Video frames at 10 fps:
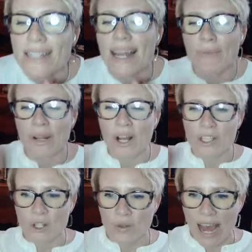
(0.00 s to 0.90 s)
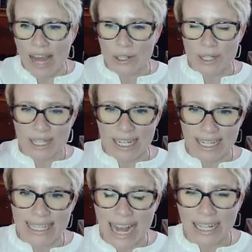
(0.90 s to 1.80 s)
And we also do that, Christy.
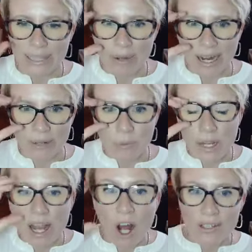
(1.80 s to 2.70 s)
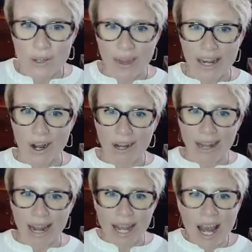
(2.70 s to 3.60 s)
Exactly right. We also then are
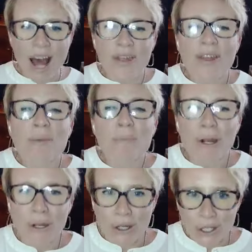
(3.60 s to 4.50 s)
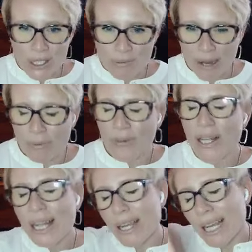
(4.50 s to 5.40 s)
like the martyrs, right? We're the
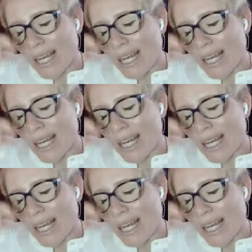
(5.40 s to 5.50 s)
like